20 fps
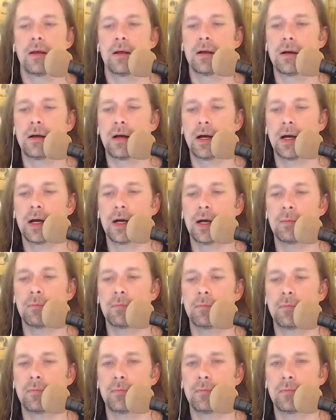
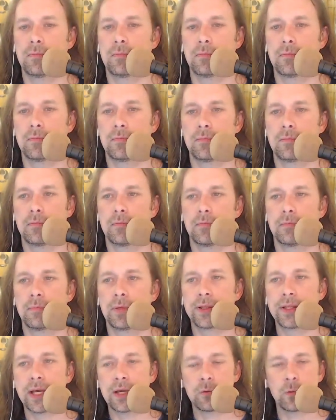Um,
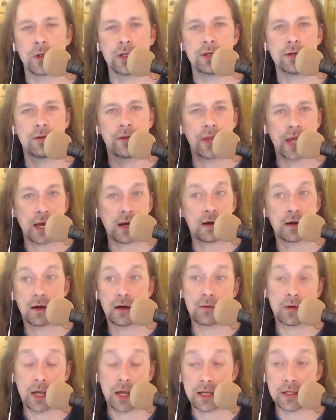but then when you're there,
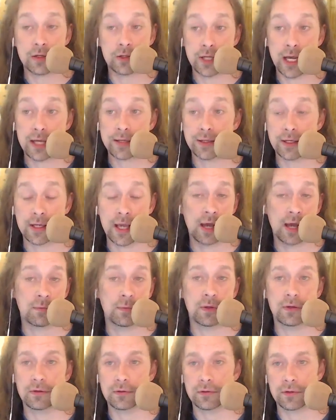okay, you take the
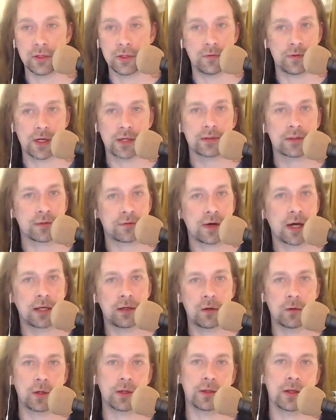gamble, you've justified
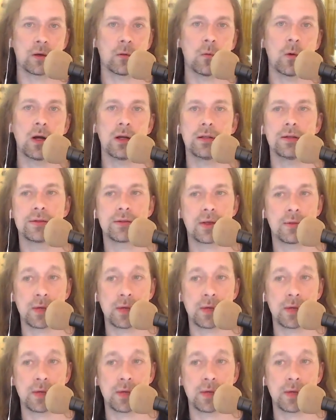going there once.